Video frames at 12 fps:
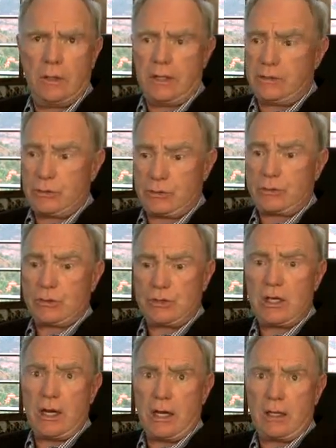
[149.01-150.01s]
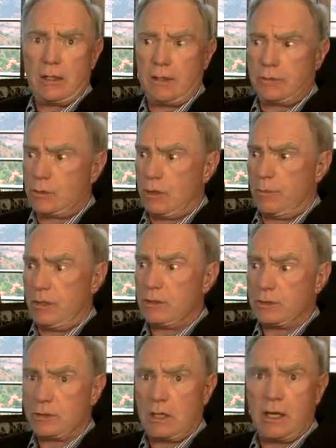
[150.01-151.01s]
It's just the setting. It's going to be
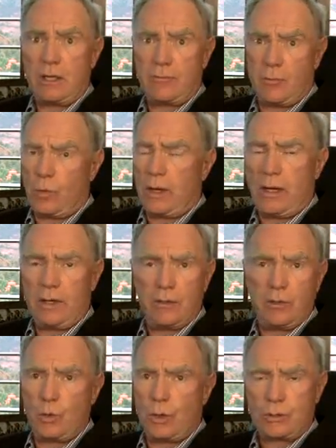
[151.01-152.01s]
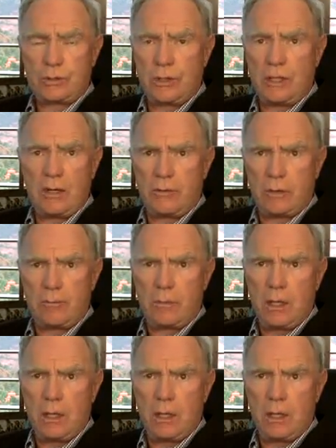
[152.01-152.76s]
the setting from one end of the work to the other.